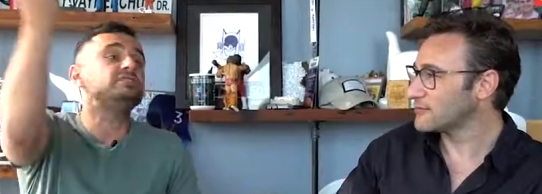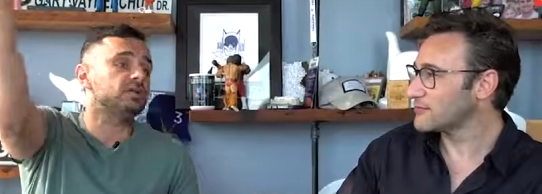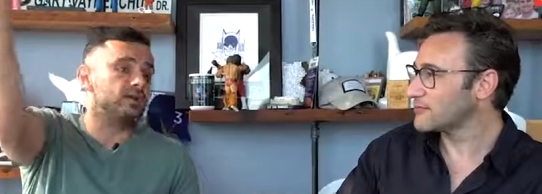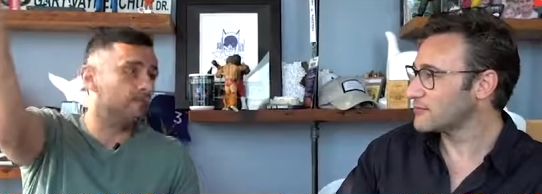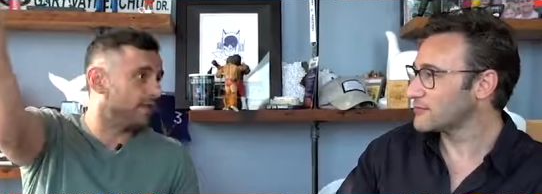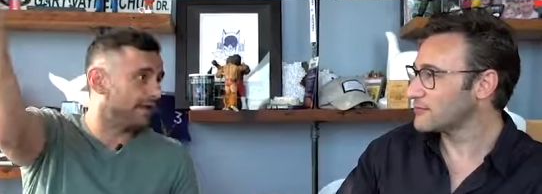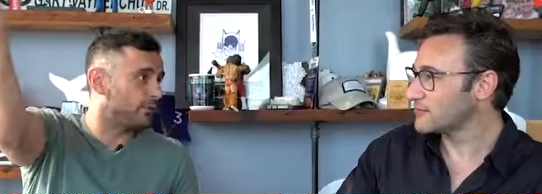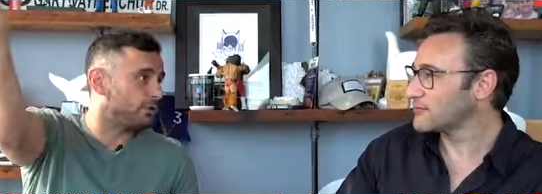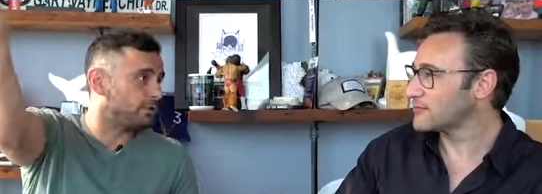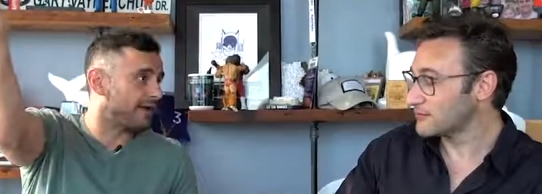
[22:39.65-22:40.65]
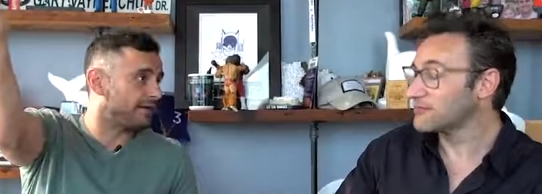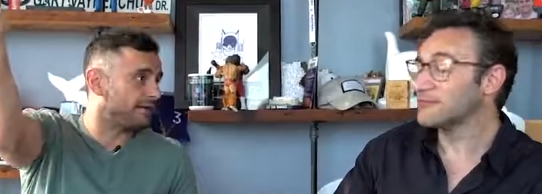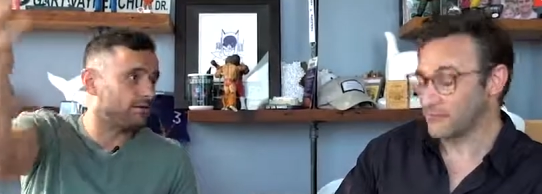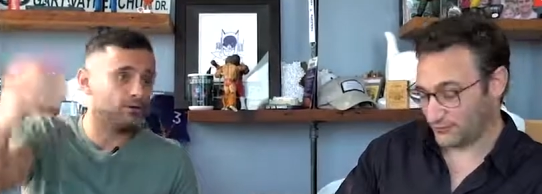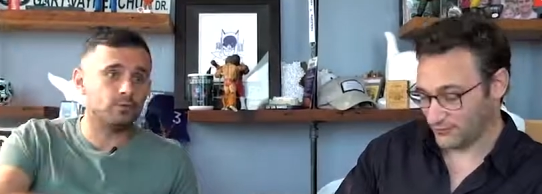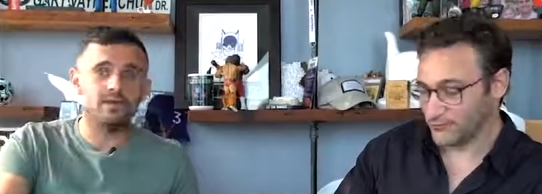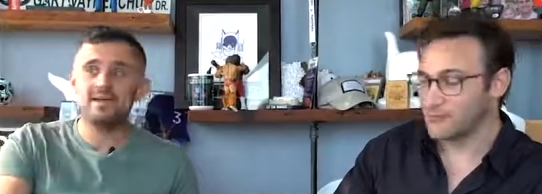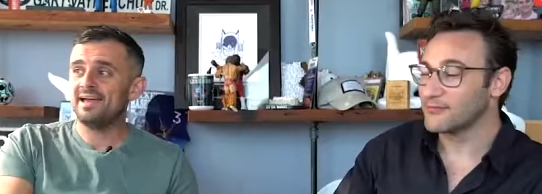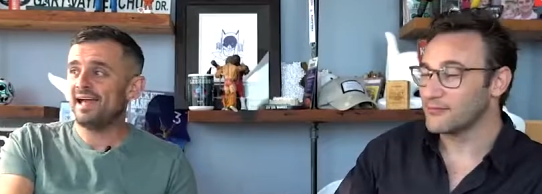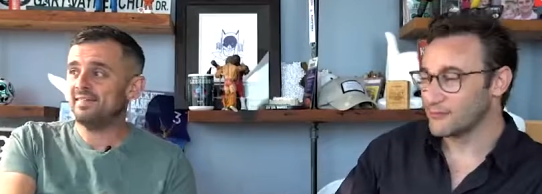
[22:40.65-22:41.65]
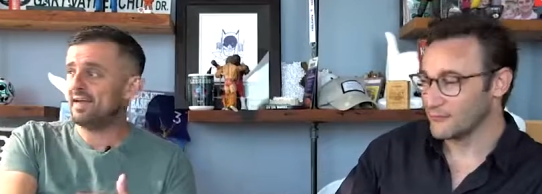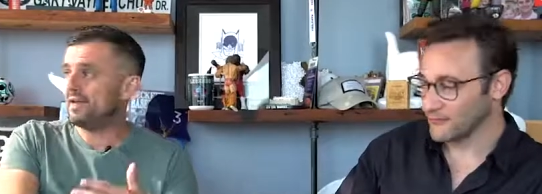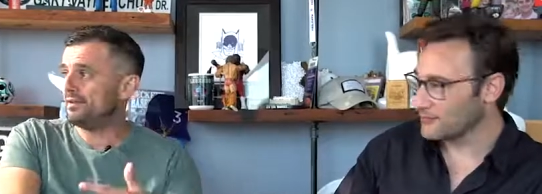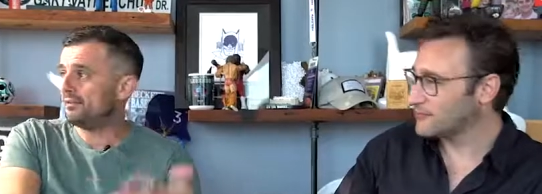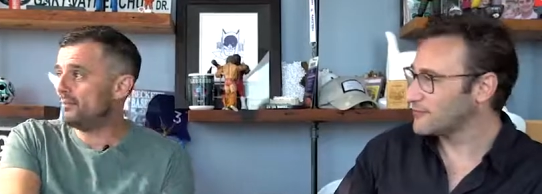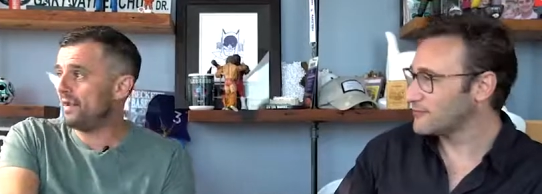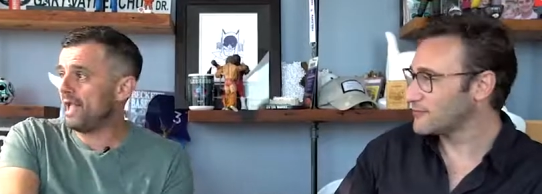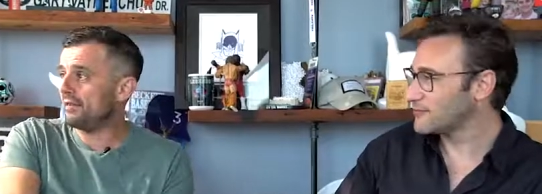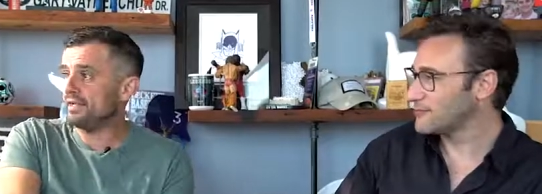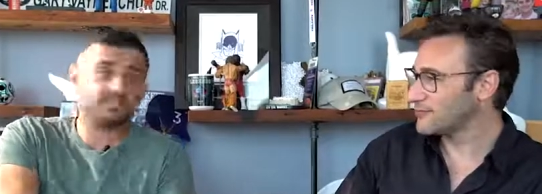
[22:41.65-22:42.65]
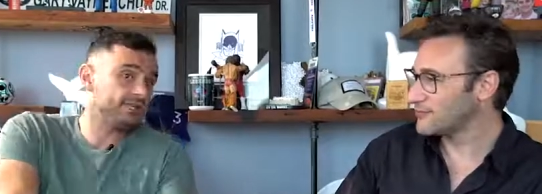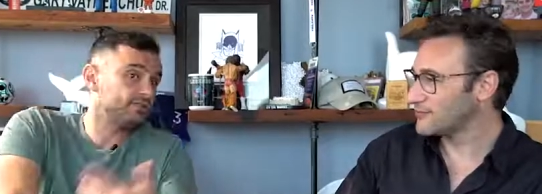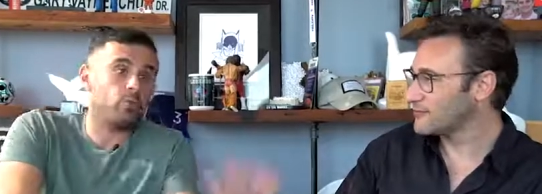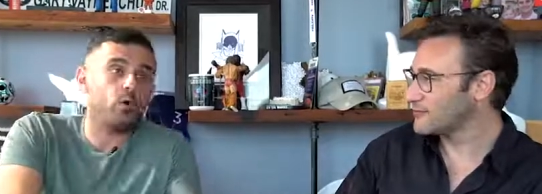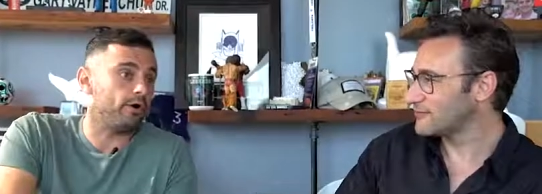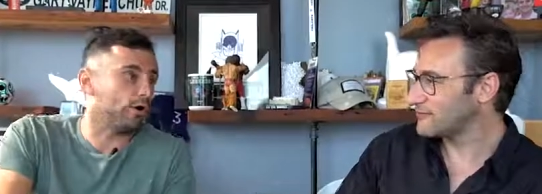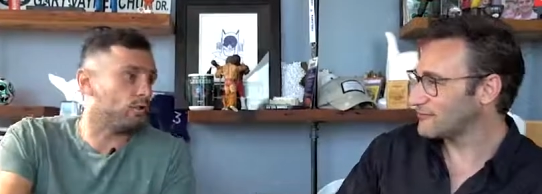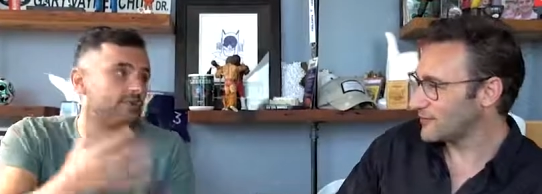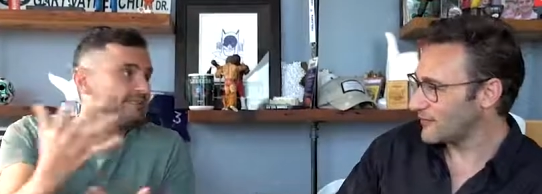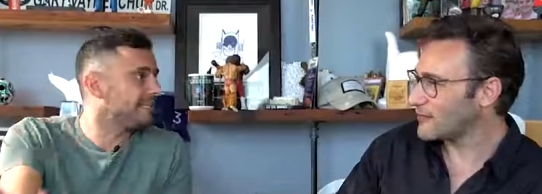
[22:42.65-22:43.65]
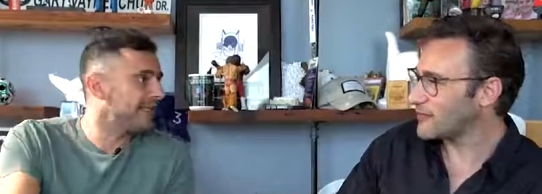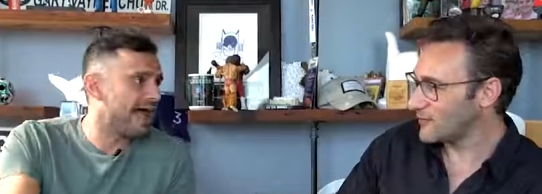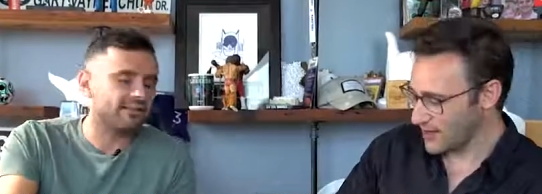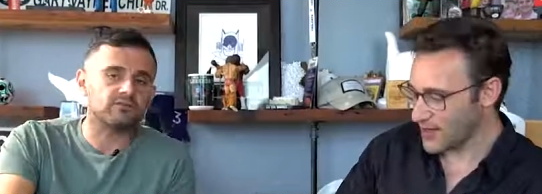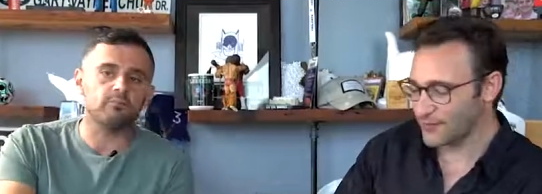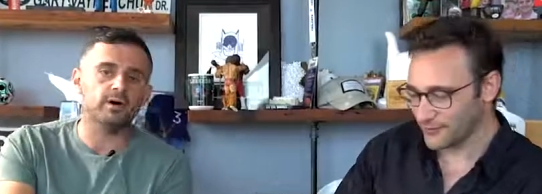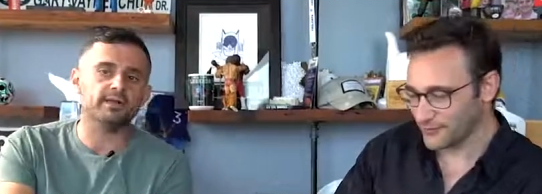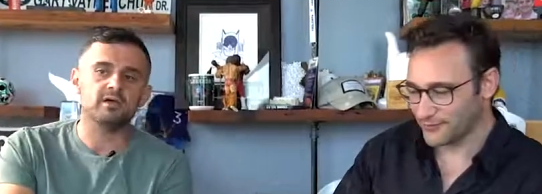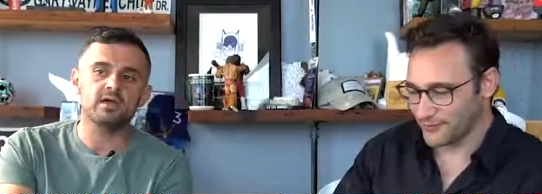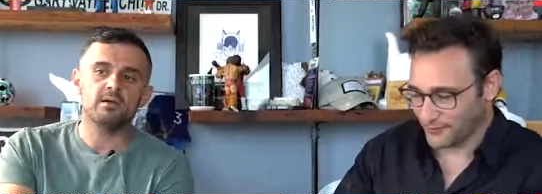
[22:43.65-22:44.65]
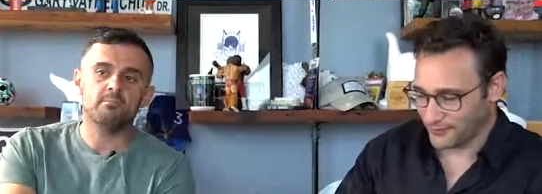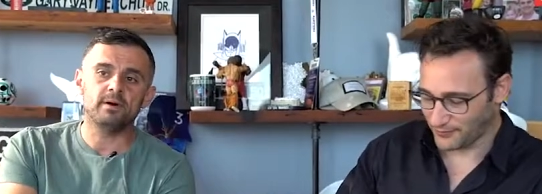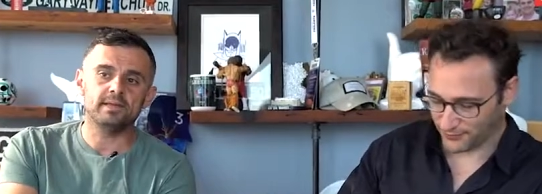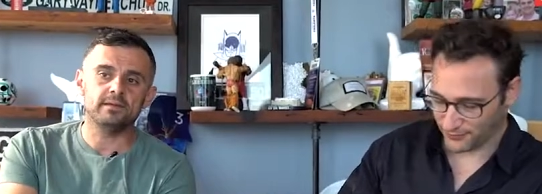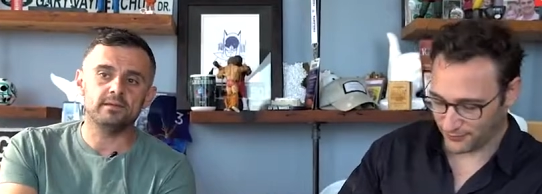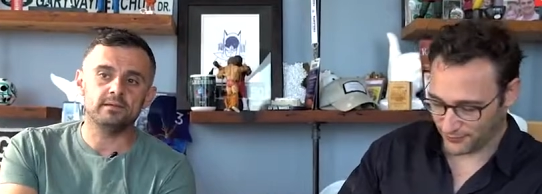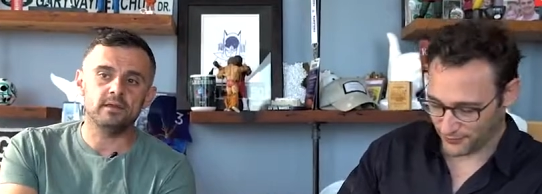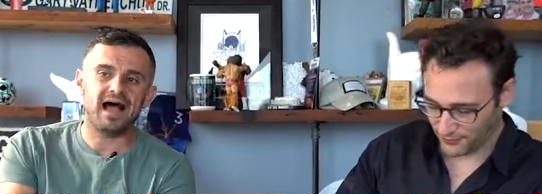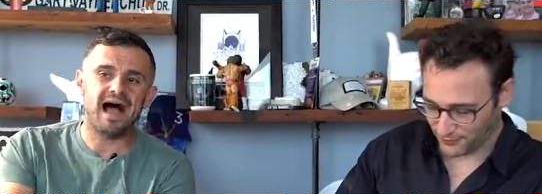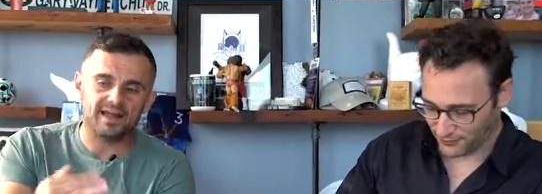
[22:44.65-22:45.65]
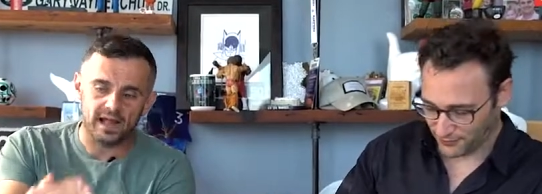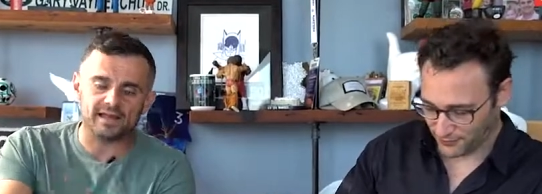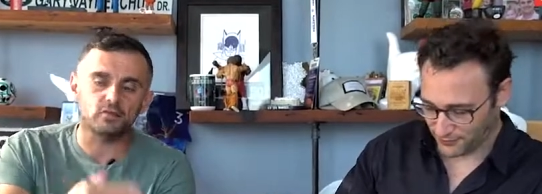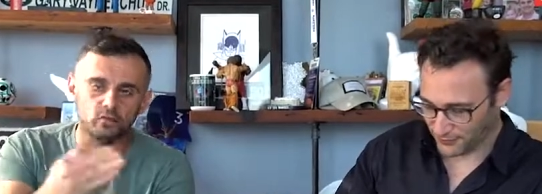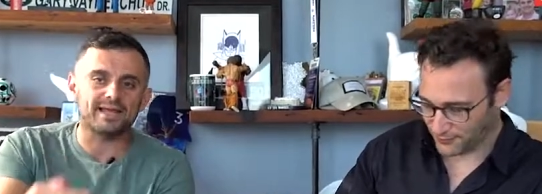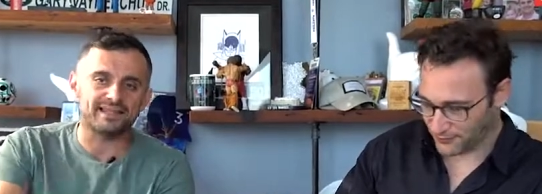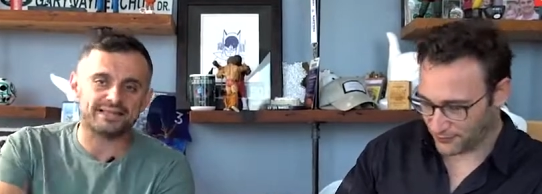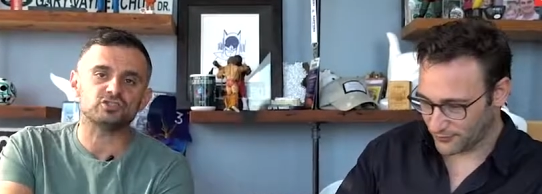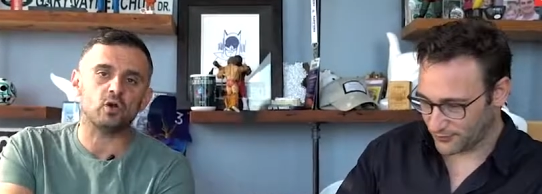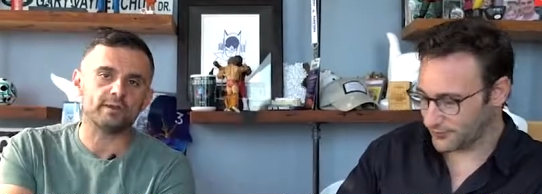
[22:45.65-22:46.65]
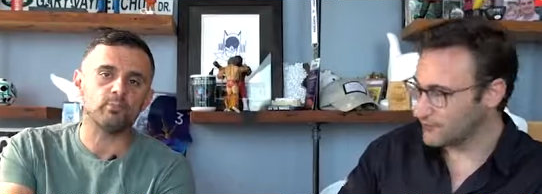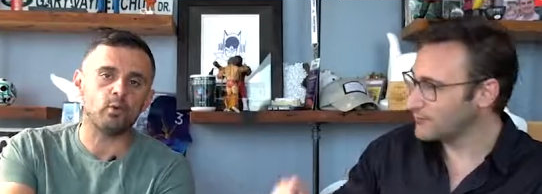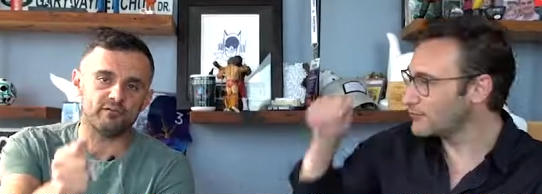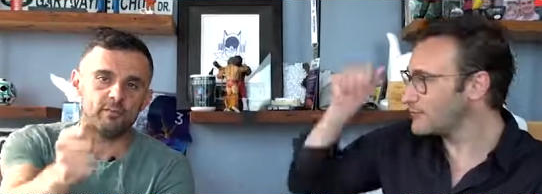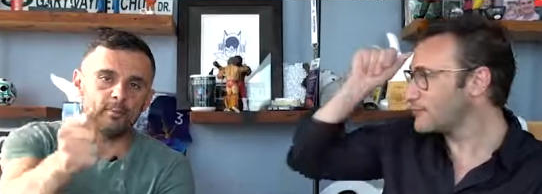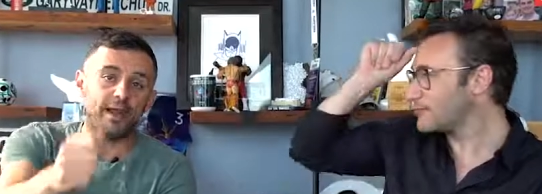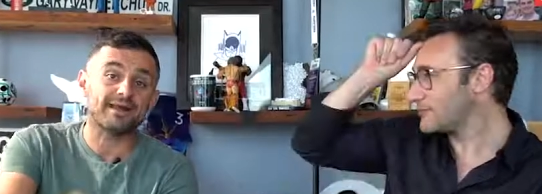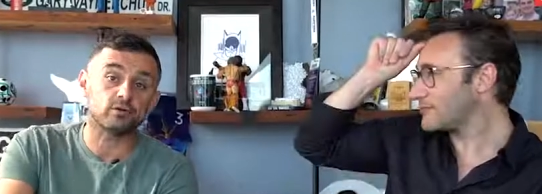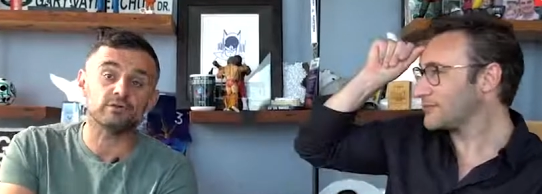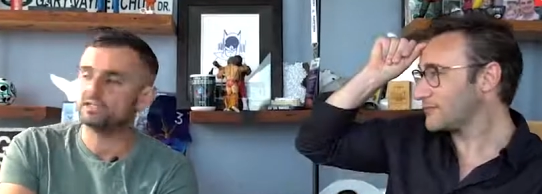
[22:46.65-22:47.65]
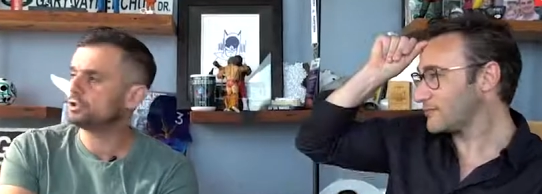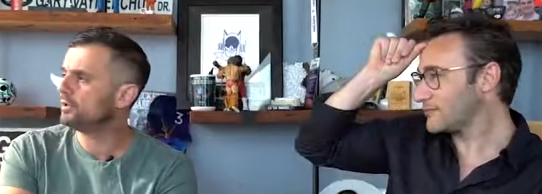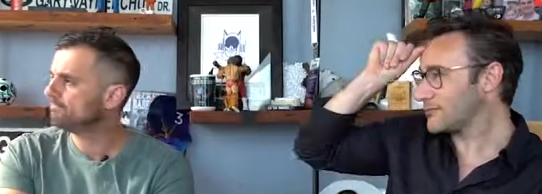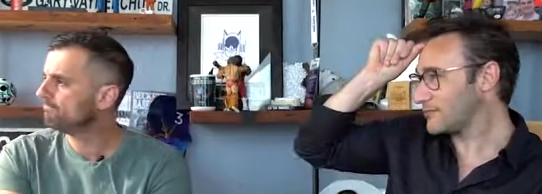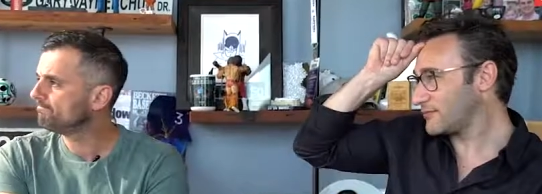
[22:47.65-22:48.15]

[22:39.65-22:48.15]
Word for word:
Speaker 1: vision of what they were attracted to, and then the reality is it's work or this and that. Yeah. But but I, I do like that starting point from a practical nature.